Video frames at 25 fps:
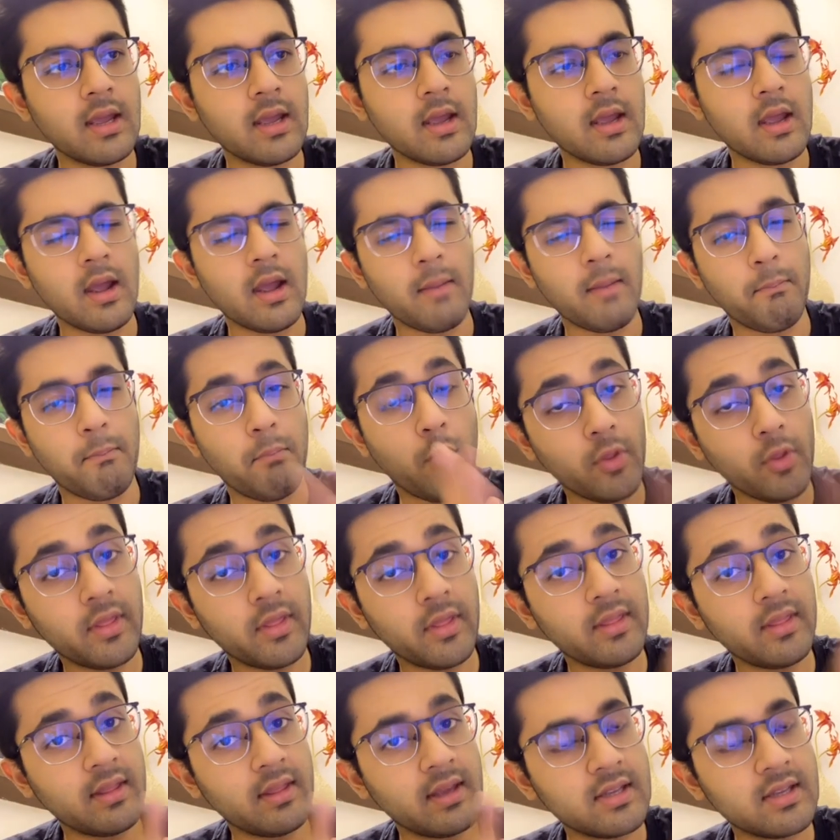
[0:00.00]
More than
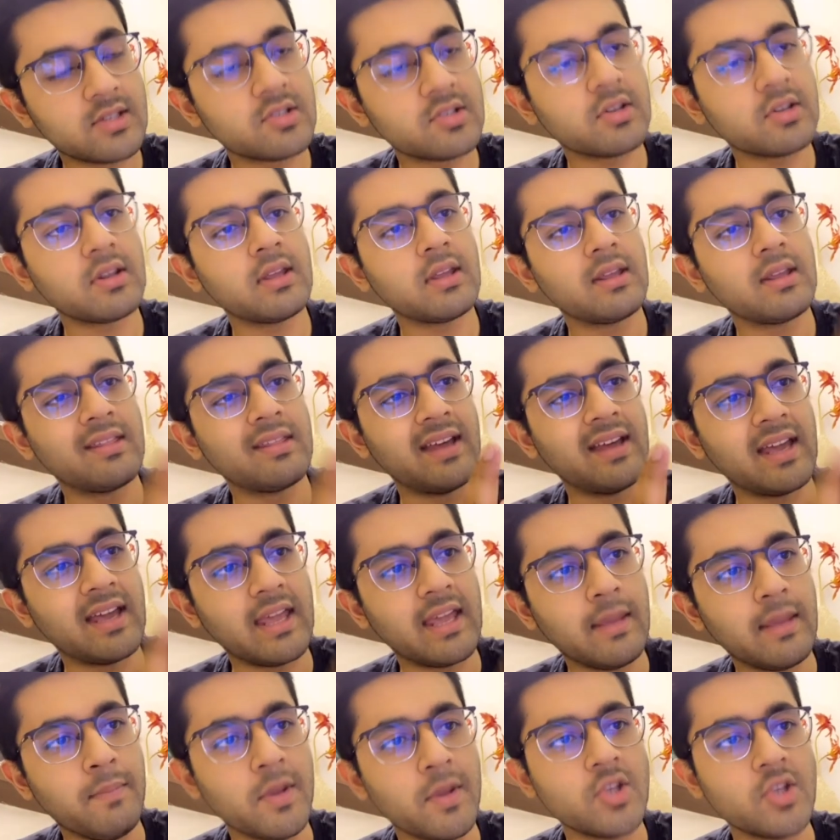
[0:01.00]
the history, the
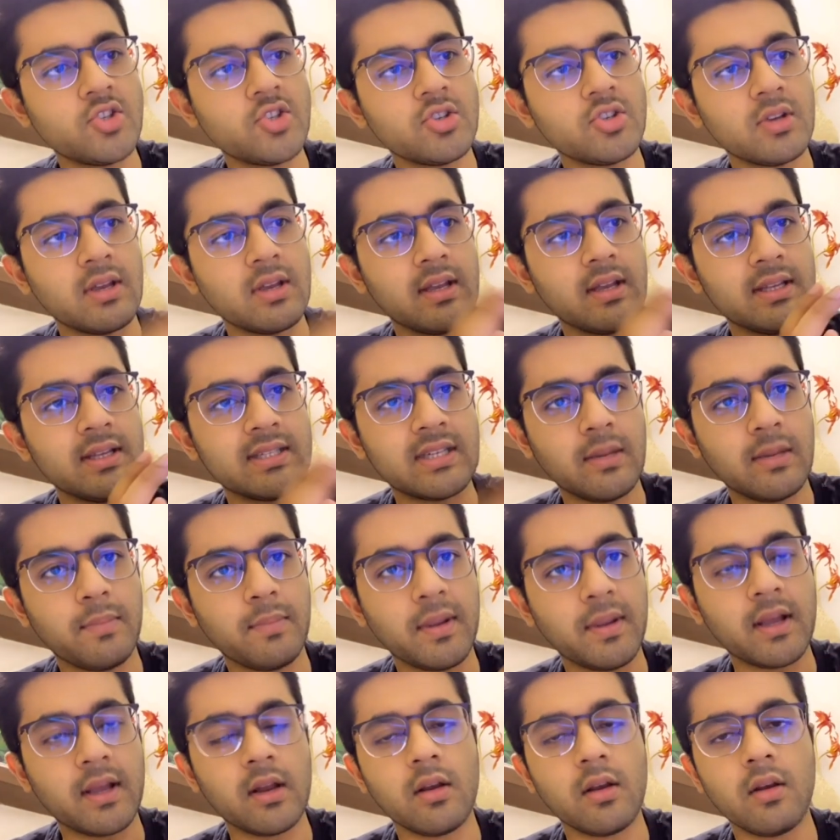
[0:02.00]
image is
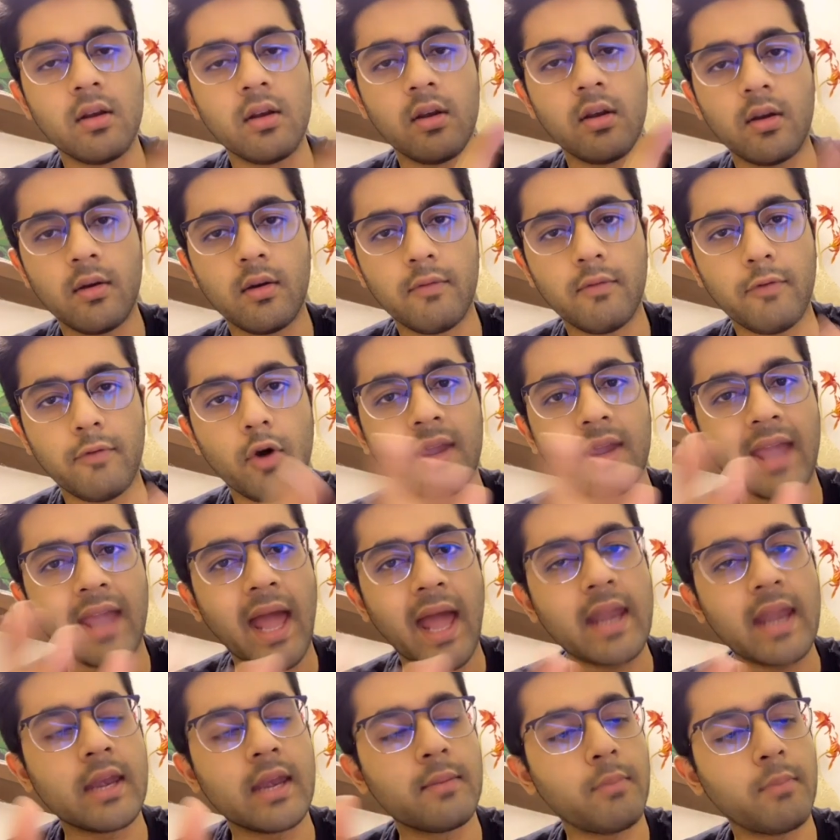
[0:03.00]
typical for
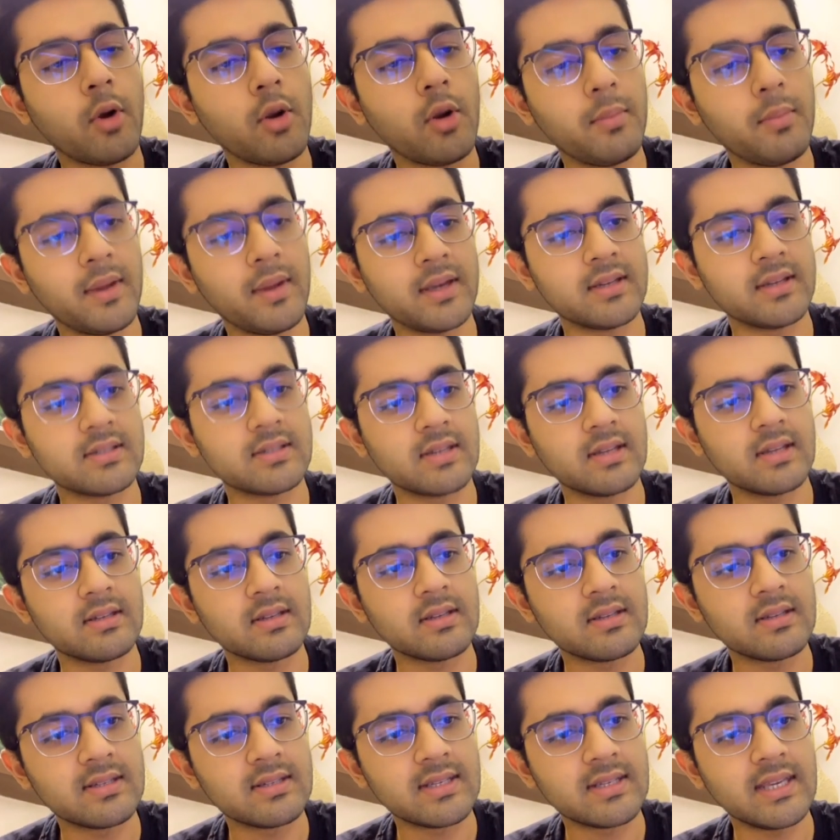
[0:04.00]
cannonball metastasis
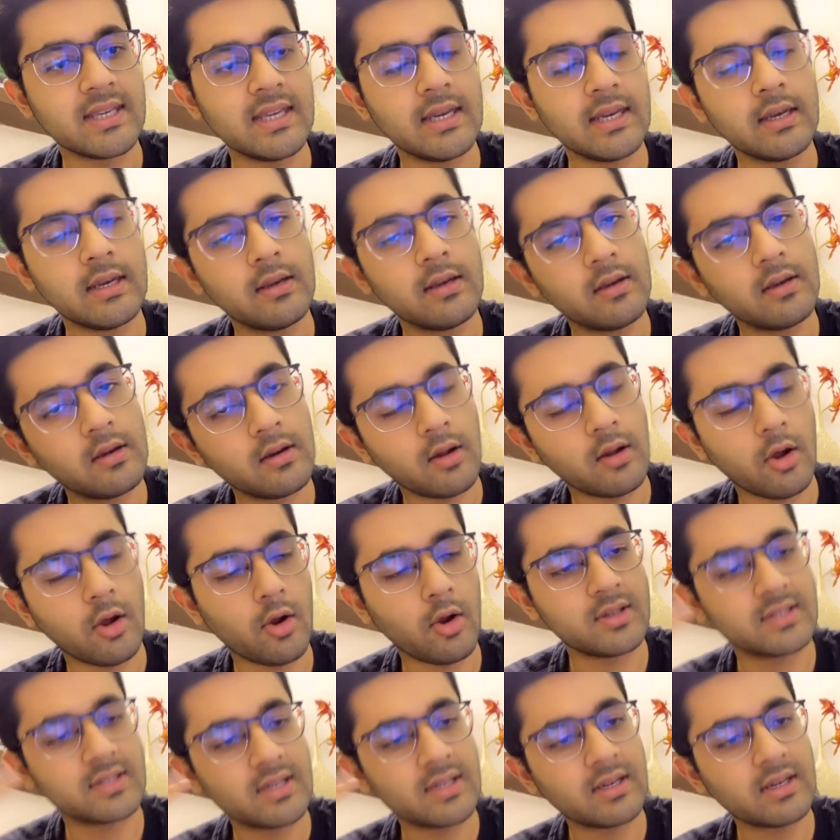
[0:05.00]
seen in, or
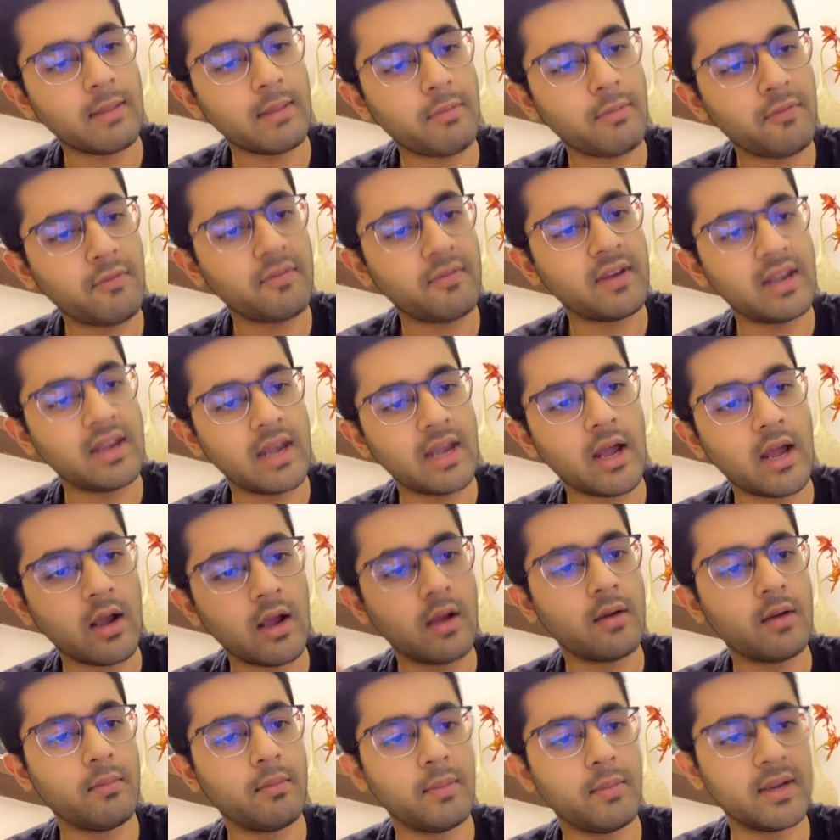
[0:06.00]
it's a type of lung
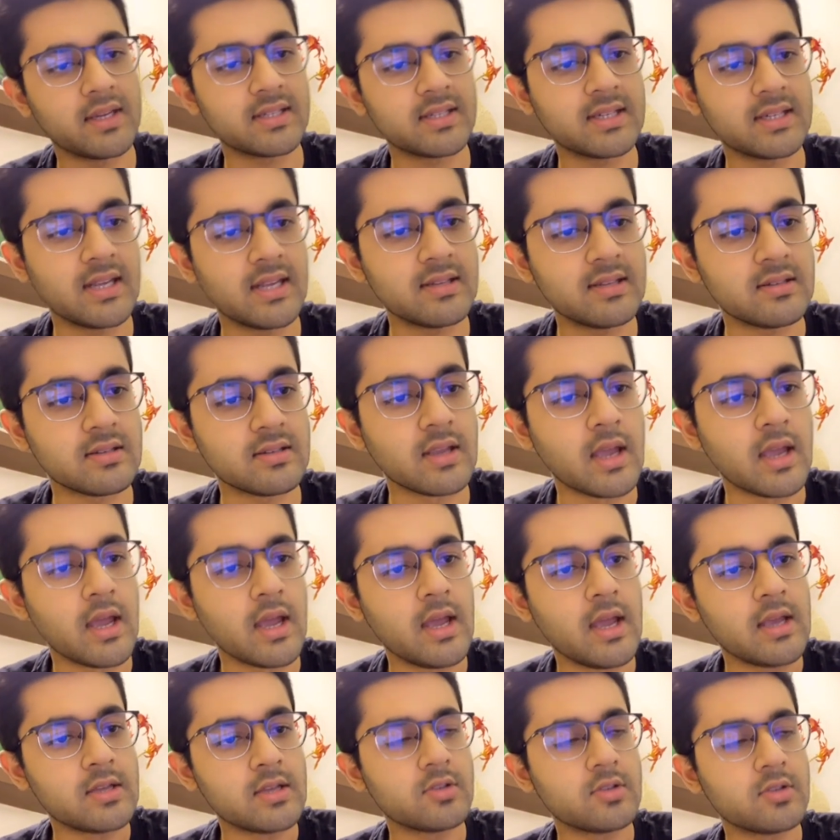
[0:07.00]
metastasis.
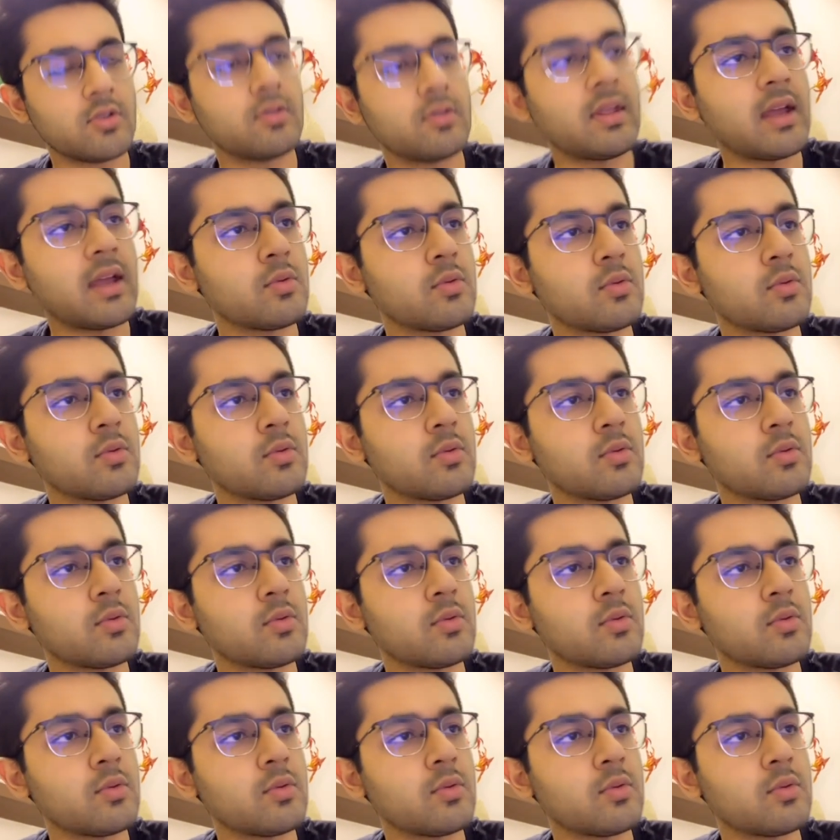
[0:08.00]
So that was